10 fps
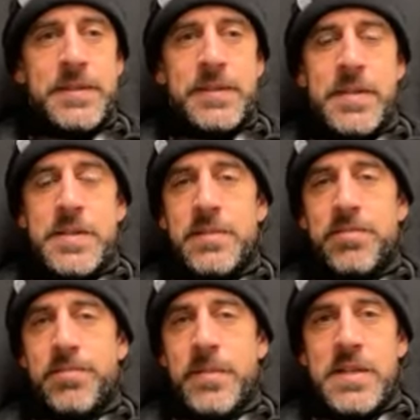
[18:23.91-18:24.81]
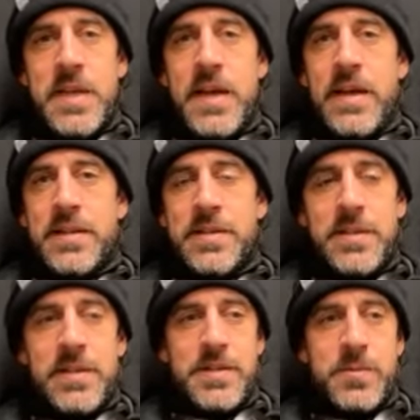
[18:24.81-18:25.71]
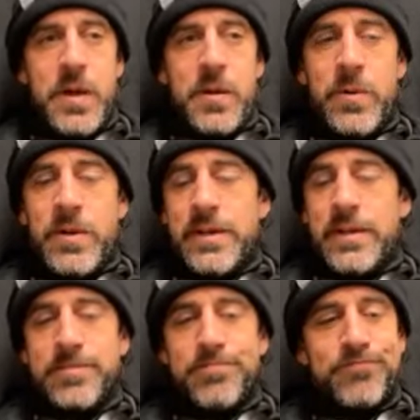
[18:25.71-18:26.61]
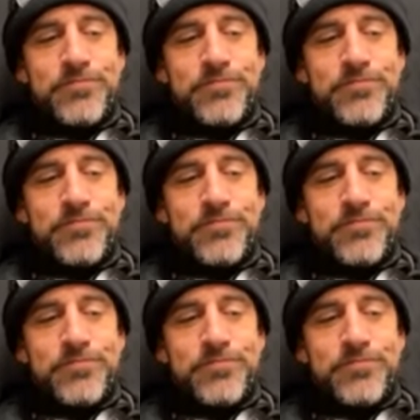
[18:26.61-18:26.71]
his hands and his route running.